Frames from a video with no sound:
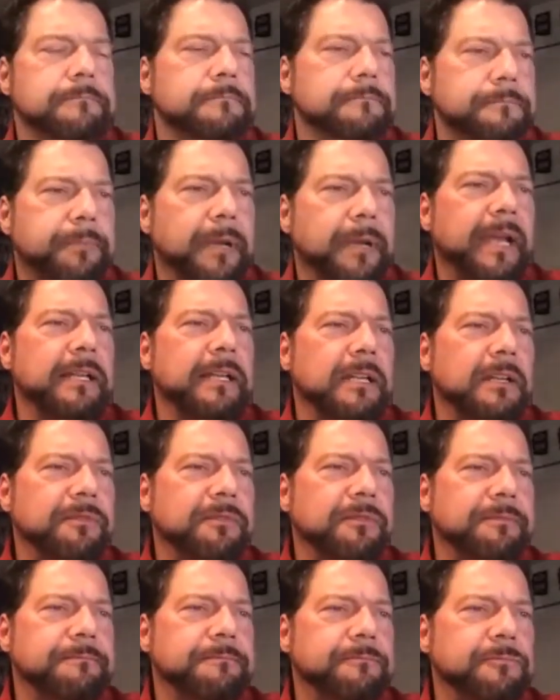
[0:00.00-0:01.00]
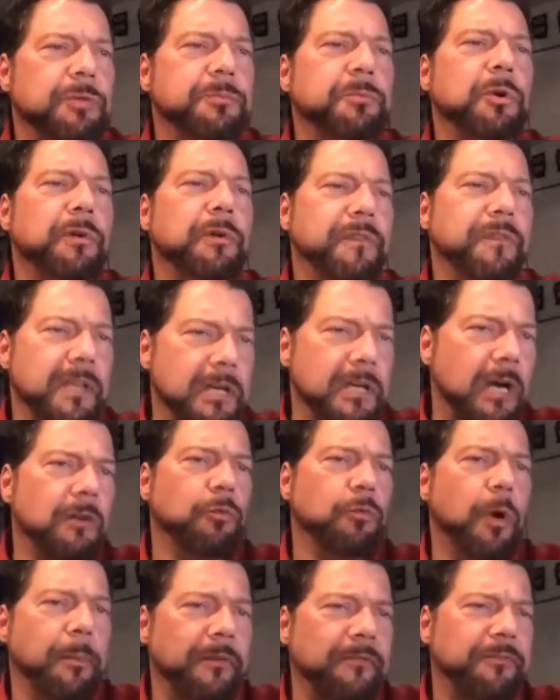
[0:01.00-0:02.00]
Bailiff, remove the young
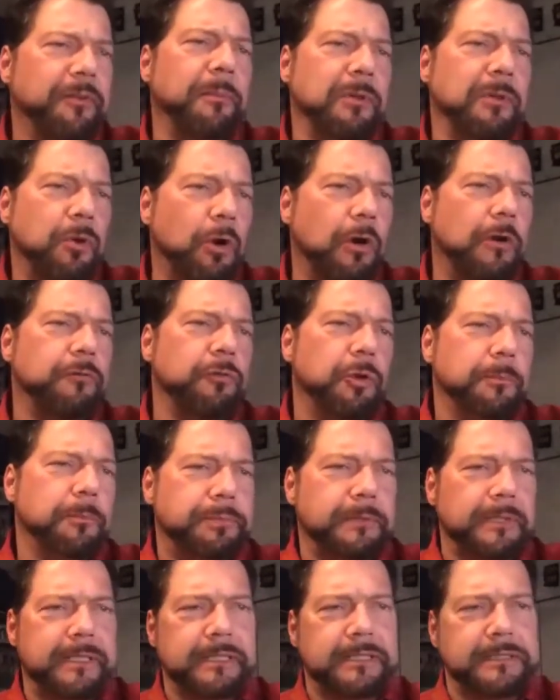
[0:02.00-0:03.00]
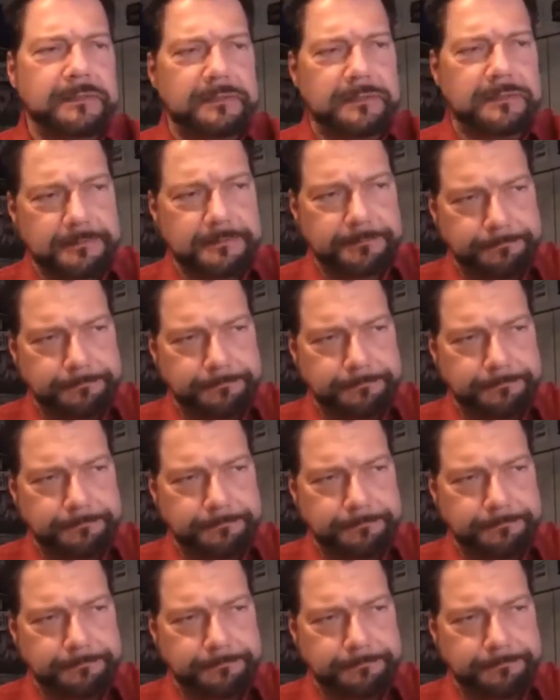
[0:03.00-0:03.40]
woman from the courtroom, please.